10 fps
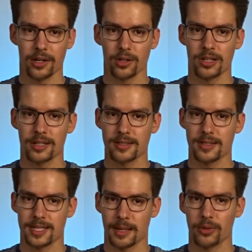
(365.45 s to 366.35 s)
are not
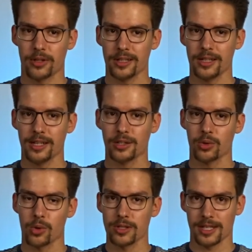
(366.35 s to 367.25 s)
listed separately in
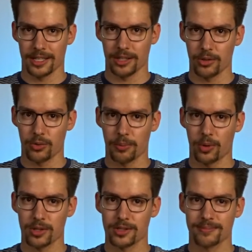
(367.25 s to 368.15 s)
Google's annual
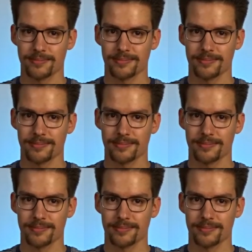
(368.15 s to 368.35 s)
report.